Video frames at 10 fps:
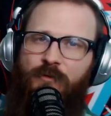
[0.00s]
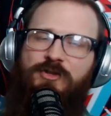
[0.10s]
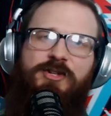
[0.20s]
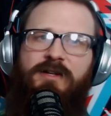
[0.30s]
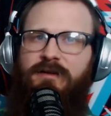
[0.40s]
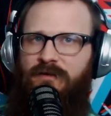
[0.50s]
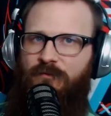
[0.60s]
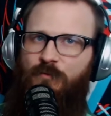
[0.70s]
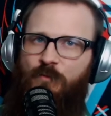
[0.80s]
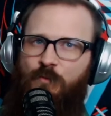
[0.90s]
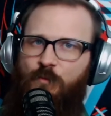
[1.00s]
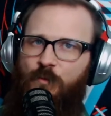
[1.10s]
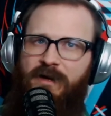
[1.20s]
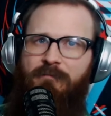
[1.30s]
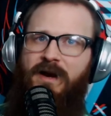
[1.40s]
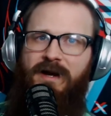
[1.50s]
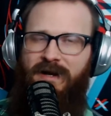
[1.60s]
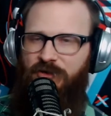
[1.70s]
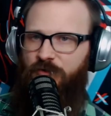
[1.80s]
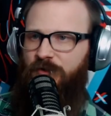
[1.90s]
shit, we might
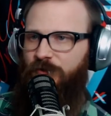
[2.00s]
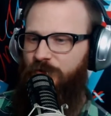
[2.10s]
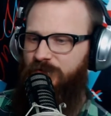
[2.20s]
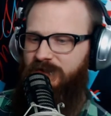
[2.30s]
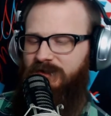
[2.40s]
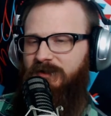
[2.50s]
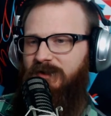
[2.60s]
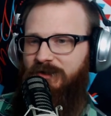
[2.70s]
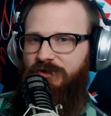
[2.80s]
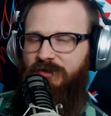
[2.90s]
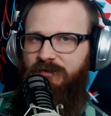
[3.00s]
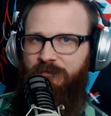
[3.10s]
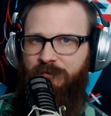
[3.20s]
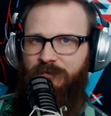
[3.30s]
actually lose this election.